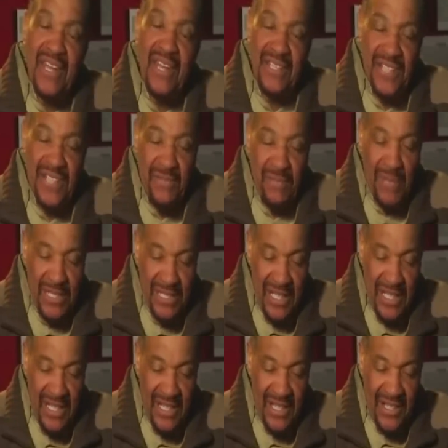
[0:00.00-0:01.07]
He said, but
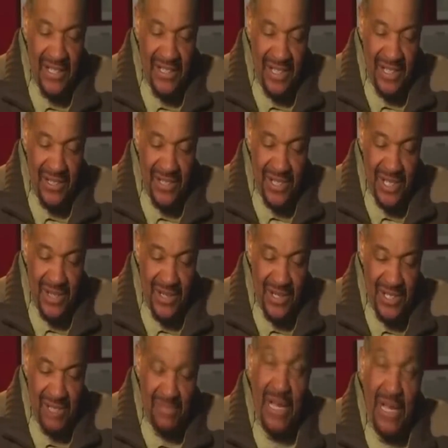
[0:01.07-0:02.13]
years ago,
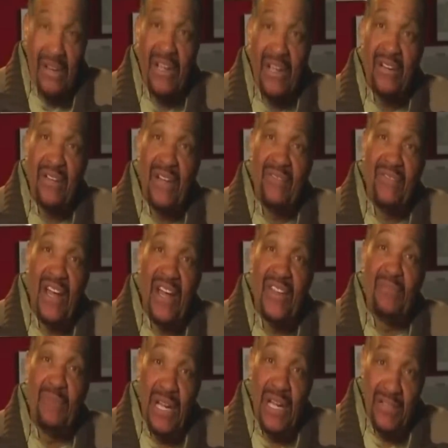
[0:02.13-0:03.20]
he said, my
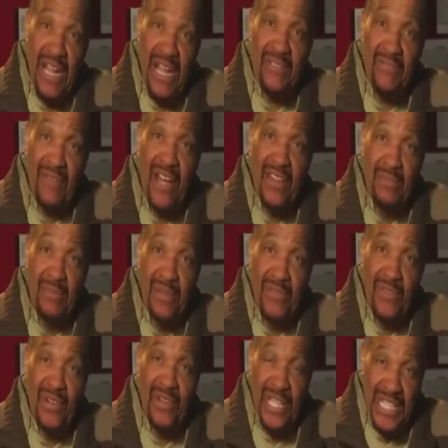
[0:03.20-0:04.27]
grandfather,
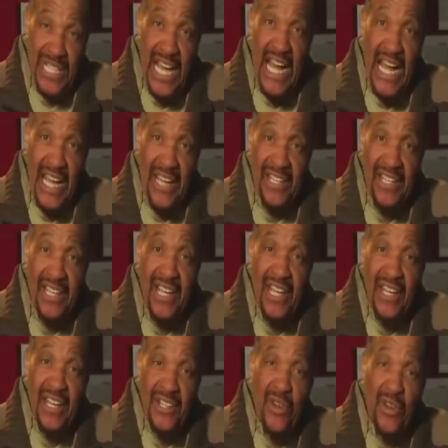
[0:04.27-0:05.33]
before he died,
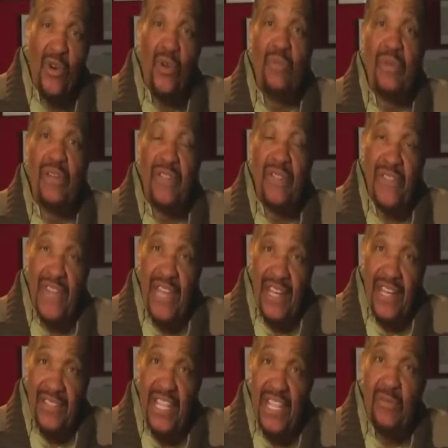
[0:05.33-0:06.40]
told me of the
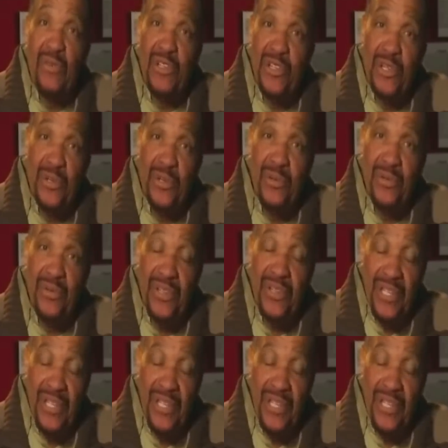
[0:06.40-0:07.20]
things they would do.